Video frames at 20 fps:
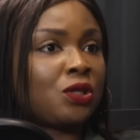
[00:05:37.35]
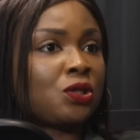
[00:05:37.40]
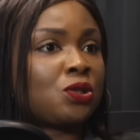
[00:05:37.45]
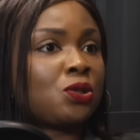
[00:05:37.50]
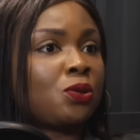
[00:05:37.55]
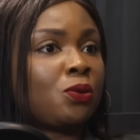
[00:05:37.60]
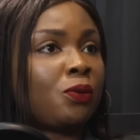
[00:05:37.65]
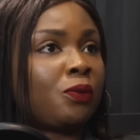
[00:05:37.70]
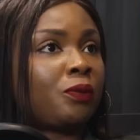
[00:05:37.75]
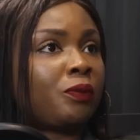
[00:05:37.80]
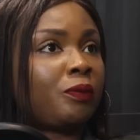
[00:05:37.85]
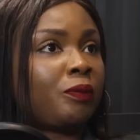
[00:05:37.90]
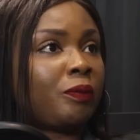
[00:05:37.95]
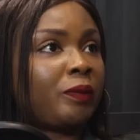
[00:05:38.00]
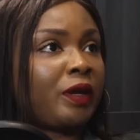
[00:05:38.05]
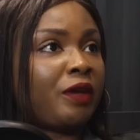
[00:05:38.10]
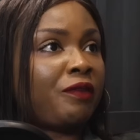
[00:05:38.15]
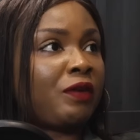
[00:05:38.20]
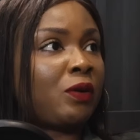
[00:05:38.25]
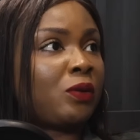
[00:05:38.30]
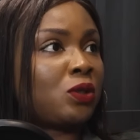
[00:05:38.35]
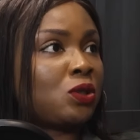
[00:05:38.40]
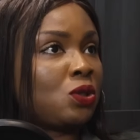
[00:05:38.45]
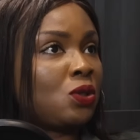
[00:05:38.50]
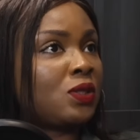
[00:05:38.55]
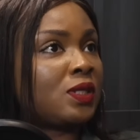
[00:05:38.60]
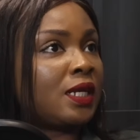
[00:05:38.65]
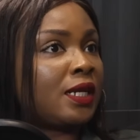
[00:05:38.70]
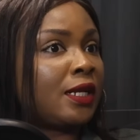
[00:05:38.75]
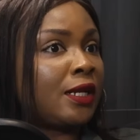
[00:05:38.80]
So if I was
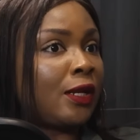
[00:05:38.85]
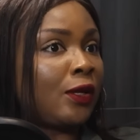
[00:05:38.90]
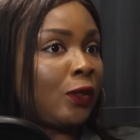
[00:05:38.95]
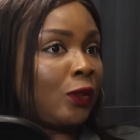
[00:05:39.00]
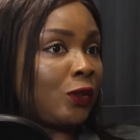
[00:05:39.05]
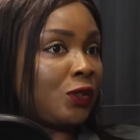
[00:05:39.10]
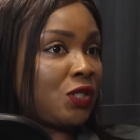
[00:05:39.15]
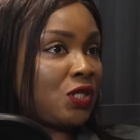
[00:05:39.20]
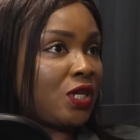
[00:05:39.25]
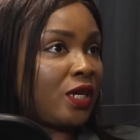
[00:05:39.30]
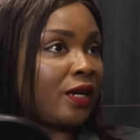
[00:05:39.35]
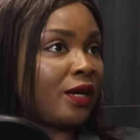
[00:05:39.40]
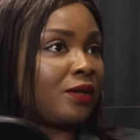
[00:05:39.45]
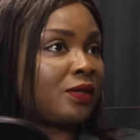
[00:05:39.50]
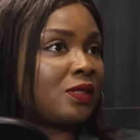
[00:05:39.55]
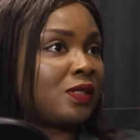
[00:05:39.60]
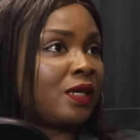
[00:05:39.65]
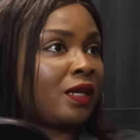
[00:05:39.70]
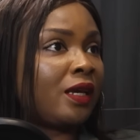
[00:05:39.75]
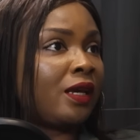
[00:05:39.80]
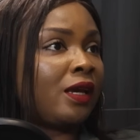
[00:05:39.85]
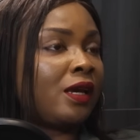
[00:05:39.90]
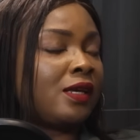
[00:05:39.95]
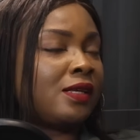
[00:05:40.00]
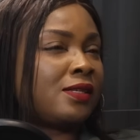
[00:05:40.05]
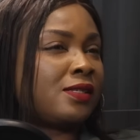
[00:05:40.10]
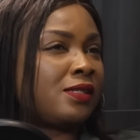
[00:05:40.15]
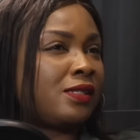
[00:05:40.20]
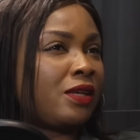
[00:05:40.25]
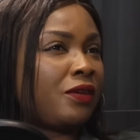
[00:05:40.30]
to use an analogy, I would say
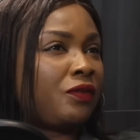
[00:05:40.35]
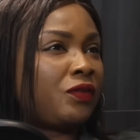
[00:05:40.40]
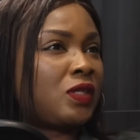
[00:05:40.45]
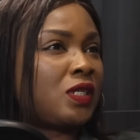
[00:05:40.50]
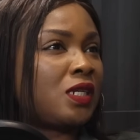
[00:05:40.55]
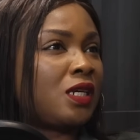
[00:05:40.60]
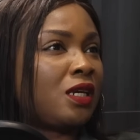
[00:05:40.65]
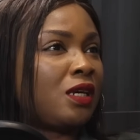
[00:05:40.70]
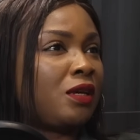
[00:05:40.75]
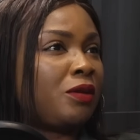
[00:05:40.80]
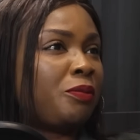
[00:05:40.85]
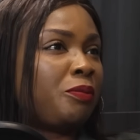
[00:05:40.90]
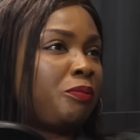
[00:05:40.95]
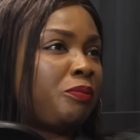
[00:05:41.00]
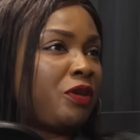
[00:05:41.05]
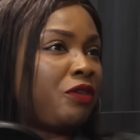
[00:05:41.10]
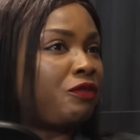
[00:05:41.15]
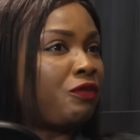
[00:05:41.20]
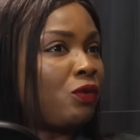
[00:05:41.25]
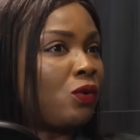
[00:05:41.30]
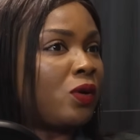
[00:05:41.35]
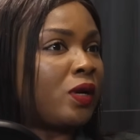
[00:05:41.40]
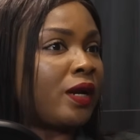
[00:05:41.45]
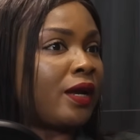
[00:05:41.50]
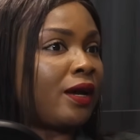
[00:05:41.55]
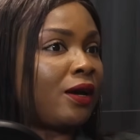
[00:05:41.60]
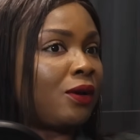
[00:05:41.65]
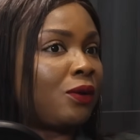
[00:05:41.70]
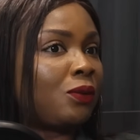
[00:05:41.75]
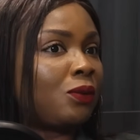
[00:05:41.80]
safety before
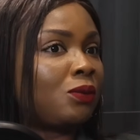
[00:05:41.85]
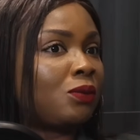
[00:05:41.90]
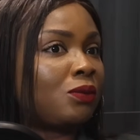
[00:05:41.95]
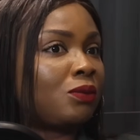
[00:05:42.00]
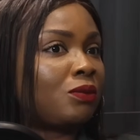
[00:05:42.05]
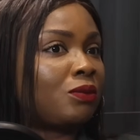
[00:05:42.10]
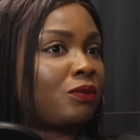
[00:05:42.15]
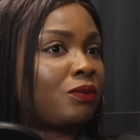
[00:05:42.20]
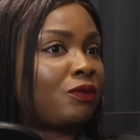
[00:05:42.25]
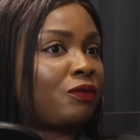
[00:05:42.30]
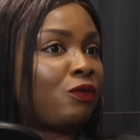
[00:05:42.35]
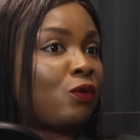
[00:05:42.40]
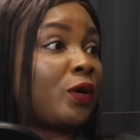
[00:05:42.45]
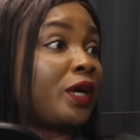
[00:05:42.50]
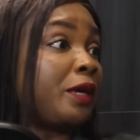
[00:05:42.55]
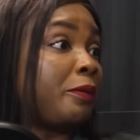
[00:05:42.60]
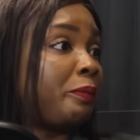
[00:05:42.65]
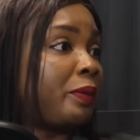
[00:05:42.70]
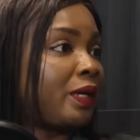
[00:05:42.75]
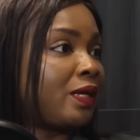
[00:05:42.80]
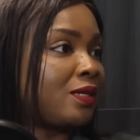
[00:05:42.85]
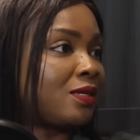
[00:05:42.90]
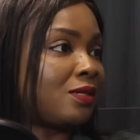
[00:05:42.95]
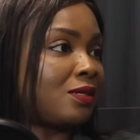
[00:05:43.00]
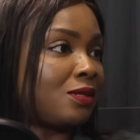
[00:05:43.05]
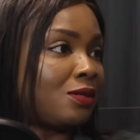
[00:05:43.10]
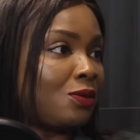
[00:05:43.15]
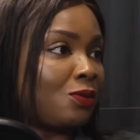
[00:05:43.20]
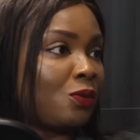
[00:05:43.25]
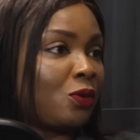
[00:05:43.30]
now for a
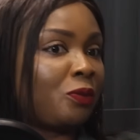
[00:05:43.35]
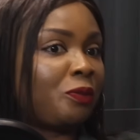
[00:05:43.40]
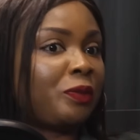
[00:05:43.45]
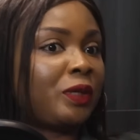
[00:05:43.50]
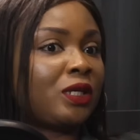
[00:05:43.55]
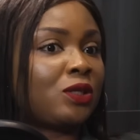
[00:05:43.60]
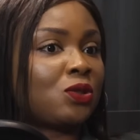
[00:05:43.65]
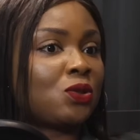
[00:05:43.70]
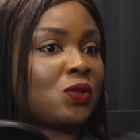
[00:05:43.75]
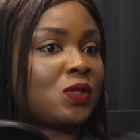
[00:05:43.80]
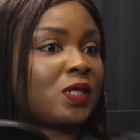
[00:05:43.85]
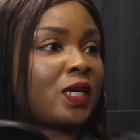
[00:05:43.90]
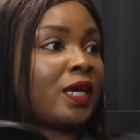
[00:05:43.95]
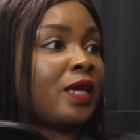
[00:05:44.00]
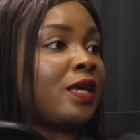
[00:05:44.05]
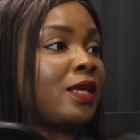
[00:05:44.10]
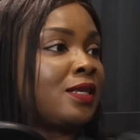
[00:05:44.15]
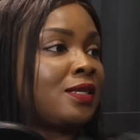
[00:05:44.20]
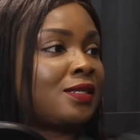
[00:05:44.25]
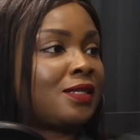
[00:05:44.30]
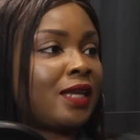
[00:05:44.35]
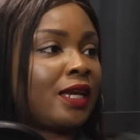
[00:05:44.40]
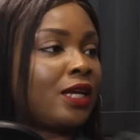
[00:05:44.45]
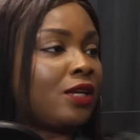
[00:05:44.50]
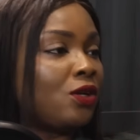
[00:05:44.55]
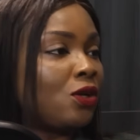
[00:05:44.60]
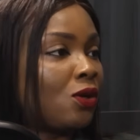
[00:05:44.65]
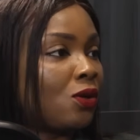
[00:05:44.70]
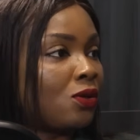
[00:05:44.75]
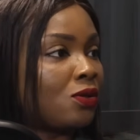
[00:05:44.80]
person would be to say, stay
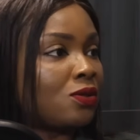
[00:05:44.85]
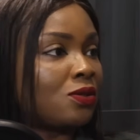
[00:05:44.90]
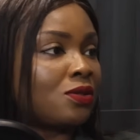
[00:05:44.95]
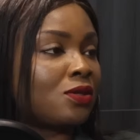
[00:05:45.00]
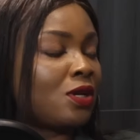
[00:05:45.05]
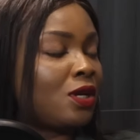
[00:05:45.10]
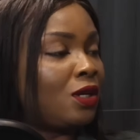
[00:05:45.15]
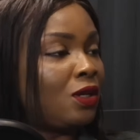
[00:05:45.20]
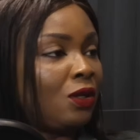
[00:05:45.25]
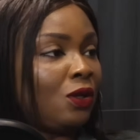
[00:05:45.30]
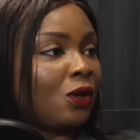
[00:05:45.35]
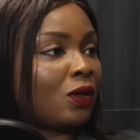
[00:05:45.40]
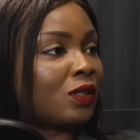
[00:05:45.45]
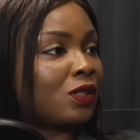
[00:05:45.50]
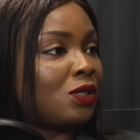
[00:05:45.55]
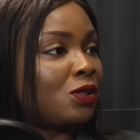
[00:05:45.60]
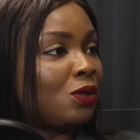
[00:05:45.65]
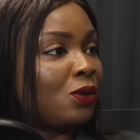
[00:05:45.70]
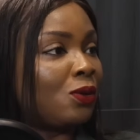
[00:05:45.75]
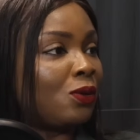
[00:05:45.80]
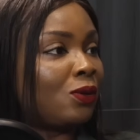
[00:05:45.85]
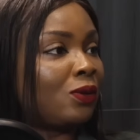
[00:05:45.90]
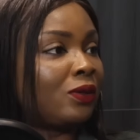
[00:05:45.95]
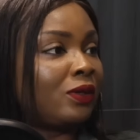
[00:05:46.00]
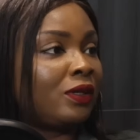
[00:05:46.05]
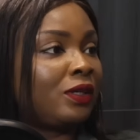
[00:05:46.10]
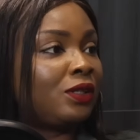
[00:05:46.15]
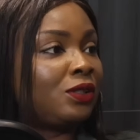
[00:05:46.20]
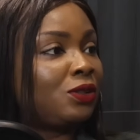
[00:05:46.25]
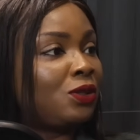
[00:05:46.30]
indoors, lock the
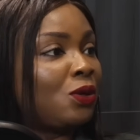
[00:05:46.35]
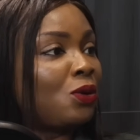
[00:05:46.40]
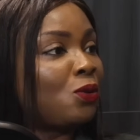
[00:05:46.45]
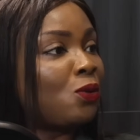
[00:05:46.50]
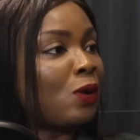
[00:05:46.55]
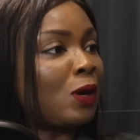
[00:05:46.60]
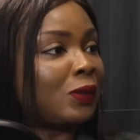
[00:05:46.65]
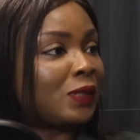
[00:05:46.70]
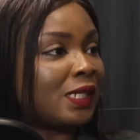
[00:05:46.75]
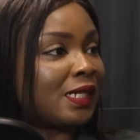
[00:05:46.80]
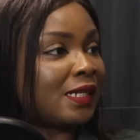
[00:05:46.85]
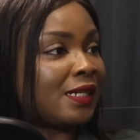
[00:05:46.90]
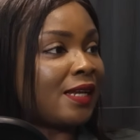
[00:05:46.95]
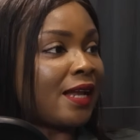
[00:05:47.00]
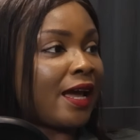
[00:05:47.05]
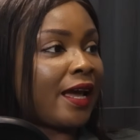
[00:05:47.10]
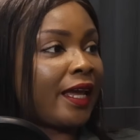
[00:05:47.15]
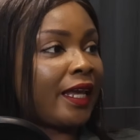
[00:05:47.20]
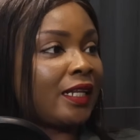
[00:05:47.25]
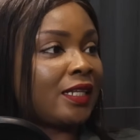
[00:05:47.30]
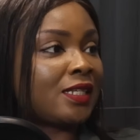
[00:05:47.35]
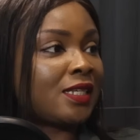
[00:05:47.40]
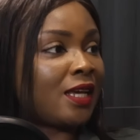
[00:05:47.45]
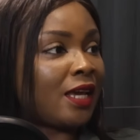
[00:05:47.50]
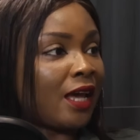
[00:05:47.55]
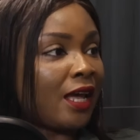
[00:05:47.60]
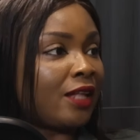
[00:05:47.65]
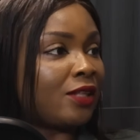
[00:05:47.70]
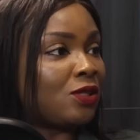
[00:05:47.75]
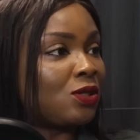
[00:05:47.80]
door, don't go out at night,
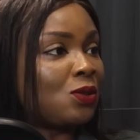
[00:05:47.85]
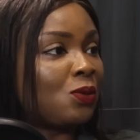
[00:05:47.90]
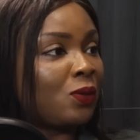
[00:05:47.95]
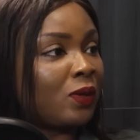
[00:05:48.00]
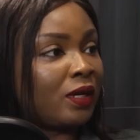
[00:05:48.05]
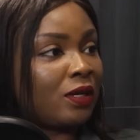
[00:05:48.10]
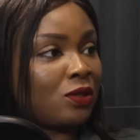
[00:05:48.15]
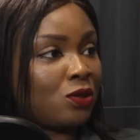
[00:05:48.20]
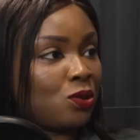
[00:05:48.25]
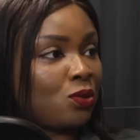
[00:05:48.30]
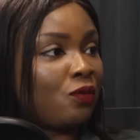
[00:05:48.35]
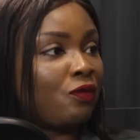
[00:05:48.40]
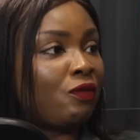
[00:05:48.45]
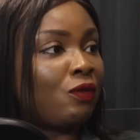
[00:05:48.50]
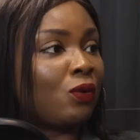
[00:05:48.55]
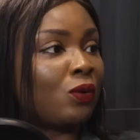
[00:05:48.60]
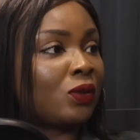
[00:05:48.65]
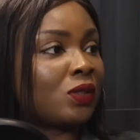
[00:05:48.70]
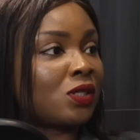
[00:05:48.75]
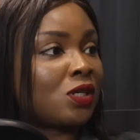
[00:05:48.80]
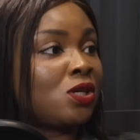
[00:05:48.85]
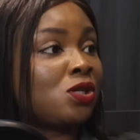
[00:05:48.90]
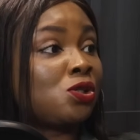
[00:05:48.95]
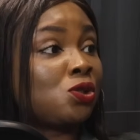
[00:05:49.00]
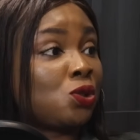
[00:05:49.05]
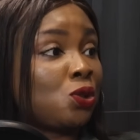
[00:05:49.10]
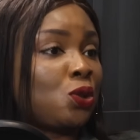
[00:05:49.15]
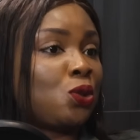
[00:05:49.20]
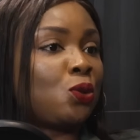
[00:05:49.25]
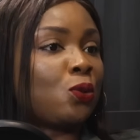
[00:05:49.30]
and so on and so forth.
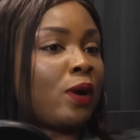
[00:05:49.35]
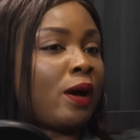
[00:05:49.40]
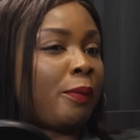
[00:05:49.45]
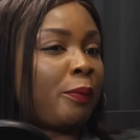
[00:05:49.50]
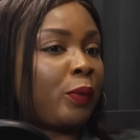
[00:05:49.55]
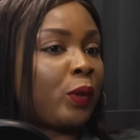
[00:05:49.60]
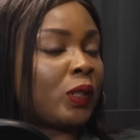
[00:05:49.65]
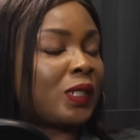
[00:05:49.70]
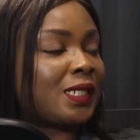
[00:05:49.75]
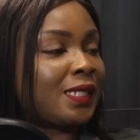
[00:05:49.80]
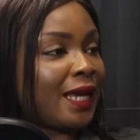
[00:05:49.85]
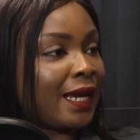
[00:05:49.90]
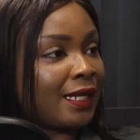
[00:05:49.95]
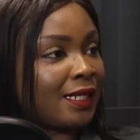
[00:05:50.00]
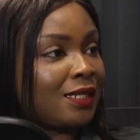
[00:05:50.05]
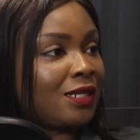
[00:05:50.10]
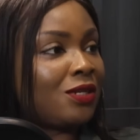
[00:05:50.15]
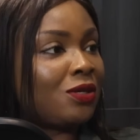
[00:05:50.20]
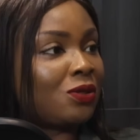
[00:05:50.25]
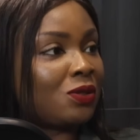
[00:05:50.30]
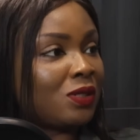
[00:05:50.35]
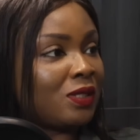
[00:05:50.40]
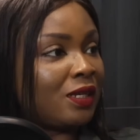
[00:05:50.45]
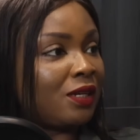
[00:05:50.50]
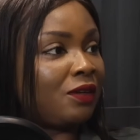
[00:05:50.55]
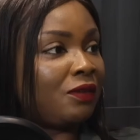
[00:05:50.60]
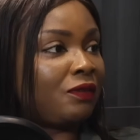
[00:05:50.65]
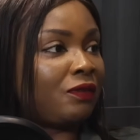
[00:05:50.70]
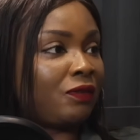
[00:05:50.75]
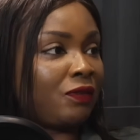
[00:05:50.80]
So you are protecting
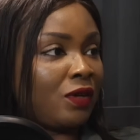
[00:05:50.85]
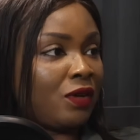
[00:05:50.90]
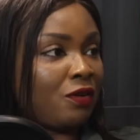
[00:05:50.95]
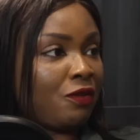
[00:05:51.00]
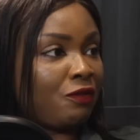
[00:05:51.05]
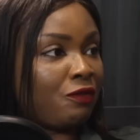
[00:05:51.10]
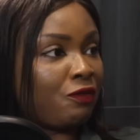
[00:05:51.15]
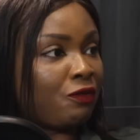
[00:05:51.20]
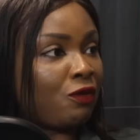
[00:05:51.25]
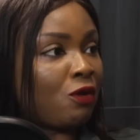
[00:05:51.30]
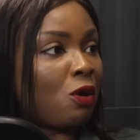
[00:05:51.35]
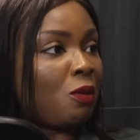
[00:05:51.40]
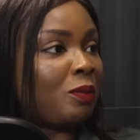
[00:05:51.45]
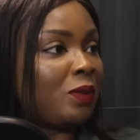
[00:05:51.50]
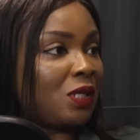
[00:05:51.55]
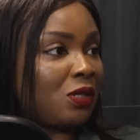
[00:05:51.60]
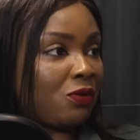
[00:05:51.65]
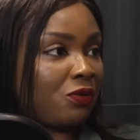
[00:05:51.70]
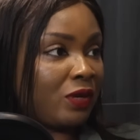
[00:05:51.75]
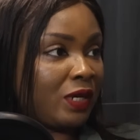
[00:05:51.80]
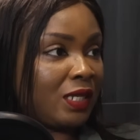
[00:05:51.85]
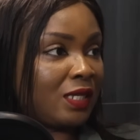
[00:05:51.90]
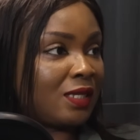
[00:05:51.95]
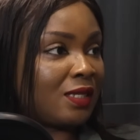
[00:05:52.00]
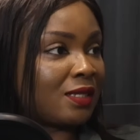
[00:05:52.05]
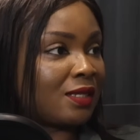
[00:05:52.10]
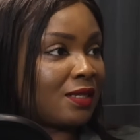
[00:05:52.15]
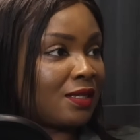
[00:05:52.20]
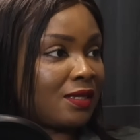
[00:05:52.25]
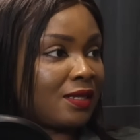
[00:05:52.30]
yourself from the
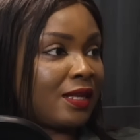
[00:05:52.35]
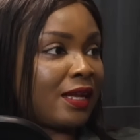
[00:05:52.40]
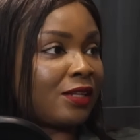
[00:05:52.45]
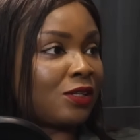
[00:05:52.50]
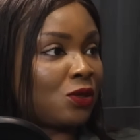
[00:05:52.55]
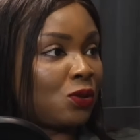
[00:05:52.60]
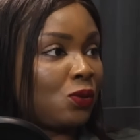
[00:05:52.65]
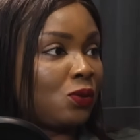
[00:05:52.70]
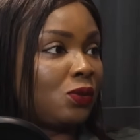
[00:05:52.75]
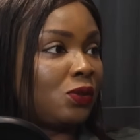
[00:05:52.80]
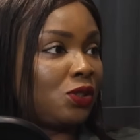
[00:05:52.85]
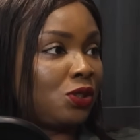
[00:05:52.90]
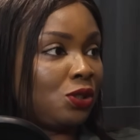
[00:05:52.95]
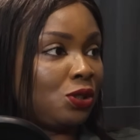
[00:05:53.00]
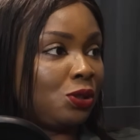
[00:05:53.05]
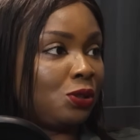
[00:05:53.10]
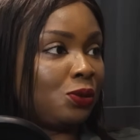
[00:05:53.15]
risks that could,